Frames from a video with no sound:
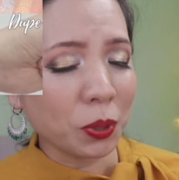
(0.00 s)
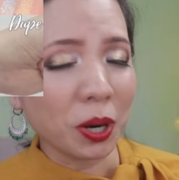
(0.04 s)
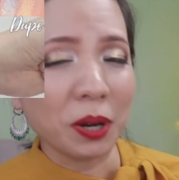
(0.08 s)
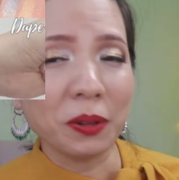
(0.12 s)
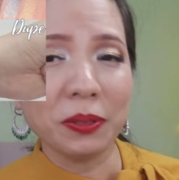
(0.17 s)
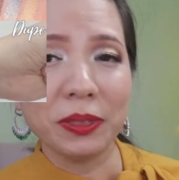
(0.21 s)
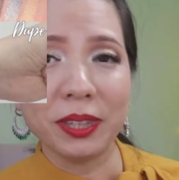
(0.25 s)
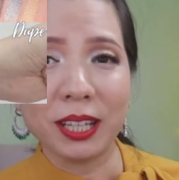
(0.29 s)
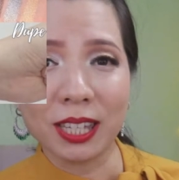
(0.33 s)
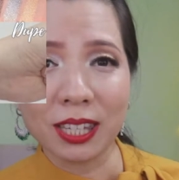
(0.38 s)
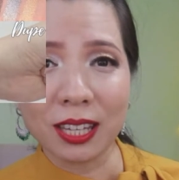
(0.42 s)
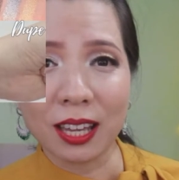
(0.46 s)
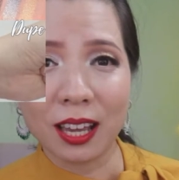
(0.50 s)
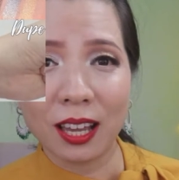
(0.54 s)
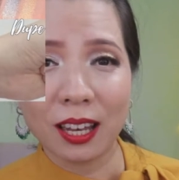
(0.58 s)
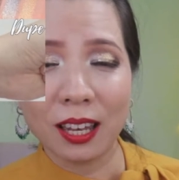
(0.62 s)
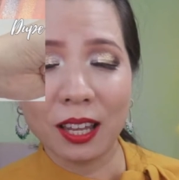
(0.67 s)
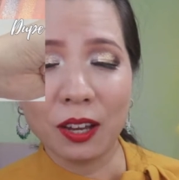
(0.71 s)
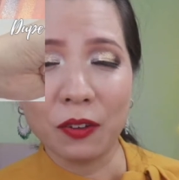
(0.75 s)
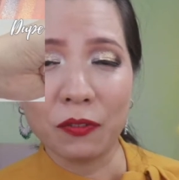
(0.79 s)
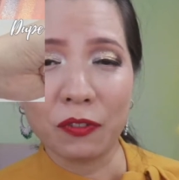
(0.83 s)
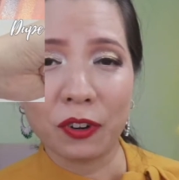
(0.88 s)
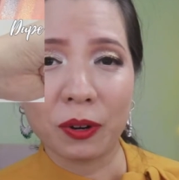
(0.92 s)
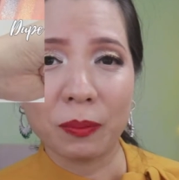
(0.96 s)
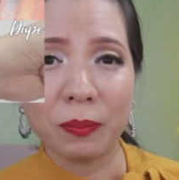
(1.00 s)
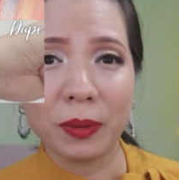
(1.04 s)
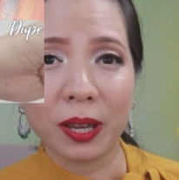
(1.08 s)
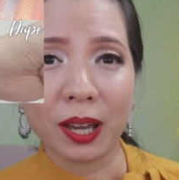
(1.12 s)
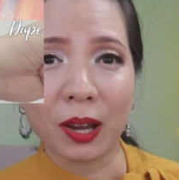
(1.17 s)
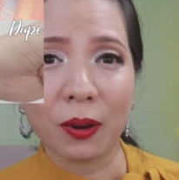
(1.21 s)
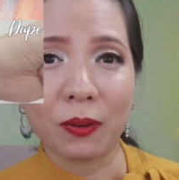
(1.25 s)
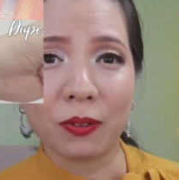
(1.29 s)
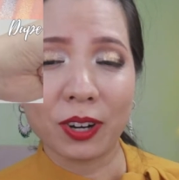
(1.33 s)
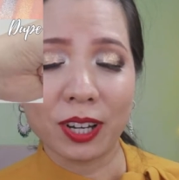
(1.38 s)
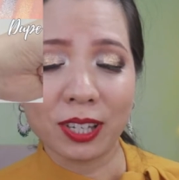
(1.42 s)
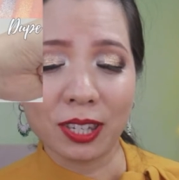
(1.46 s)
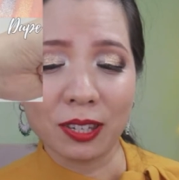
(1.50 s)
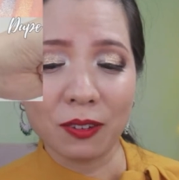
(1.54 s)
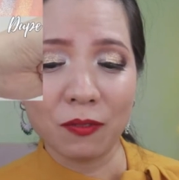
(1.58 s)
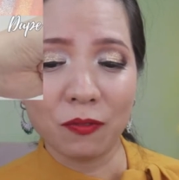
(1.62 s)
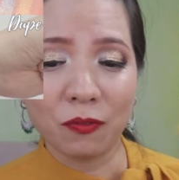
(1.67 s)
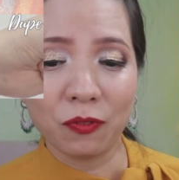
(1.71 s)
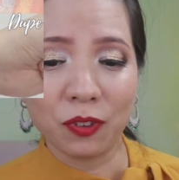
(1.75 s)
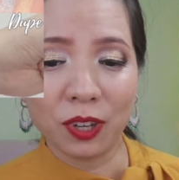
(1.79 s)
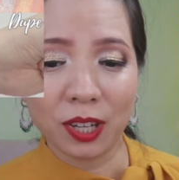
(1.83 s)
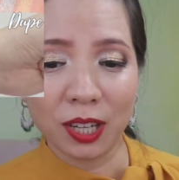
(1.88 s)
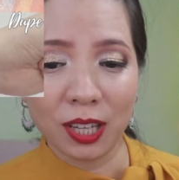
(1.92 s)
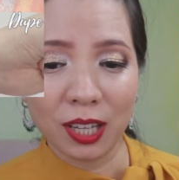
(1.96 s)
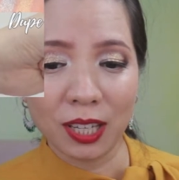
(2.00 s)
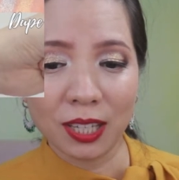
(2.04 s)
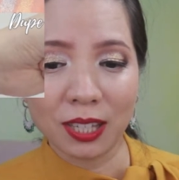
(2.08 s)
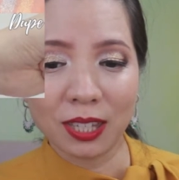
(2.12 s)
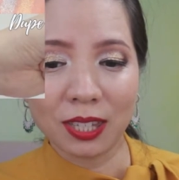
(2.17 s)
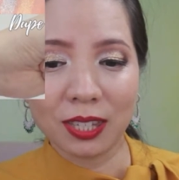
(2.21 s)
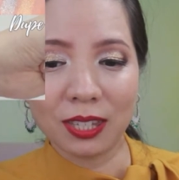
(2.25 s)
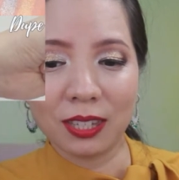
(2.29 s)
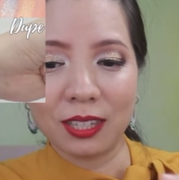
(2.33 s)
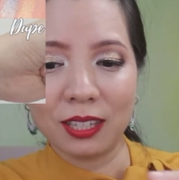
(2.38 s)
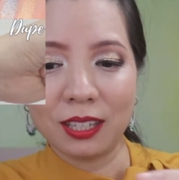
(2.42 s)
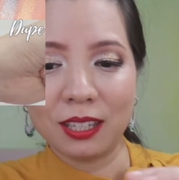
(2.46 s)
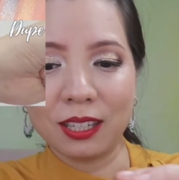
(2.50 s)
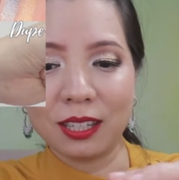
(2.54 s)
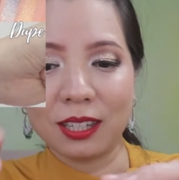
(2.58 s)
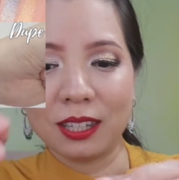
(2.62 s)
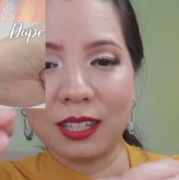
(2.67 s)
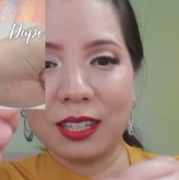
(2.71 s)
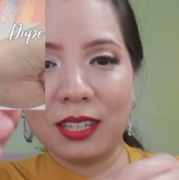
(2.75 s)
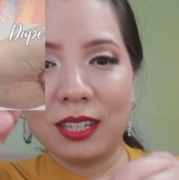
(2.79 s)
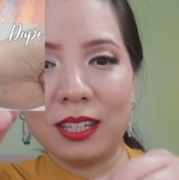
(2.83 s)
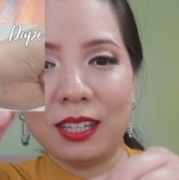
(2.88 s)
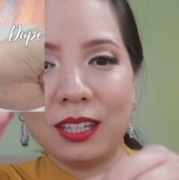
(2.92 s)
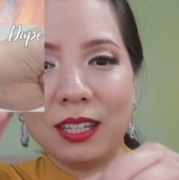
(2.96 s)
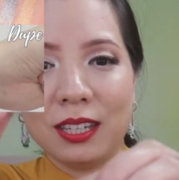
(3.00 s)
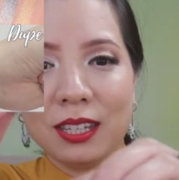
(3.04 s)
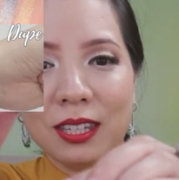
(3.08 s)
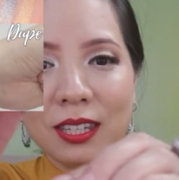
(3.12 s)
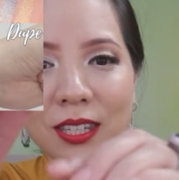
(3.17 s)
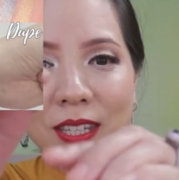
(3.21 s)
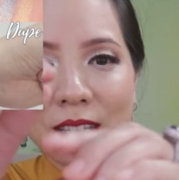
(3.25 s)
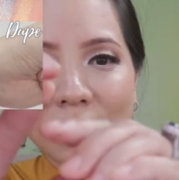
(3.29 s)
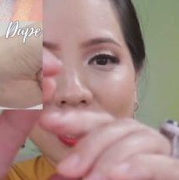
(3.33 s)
out this color from Makeup Rising Phoenix. This is the